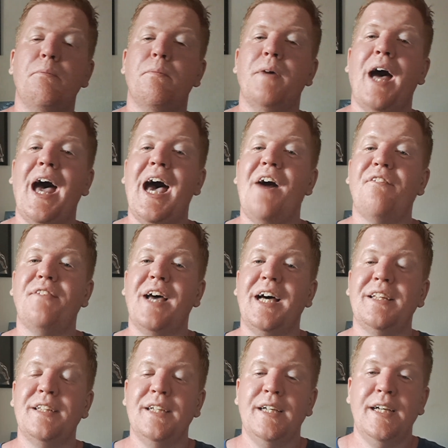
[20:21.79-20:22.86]
have
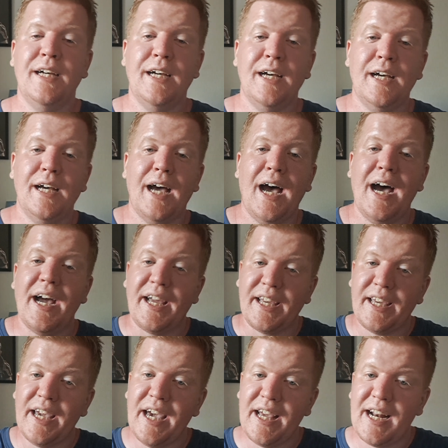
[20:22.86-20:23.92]
that
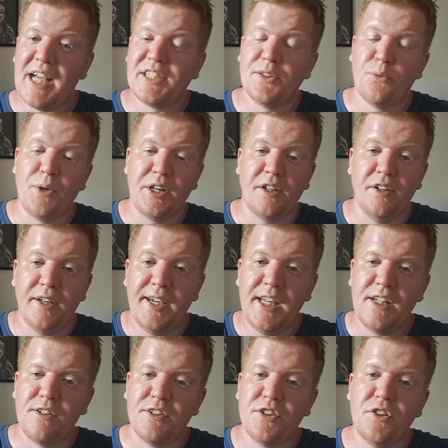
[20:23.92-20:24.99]
again as a regular
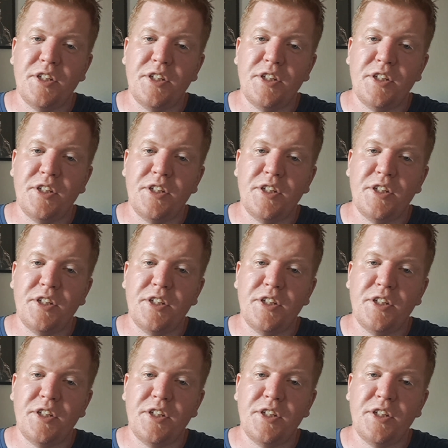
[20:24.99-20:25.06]
hindrance.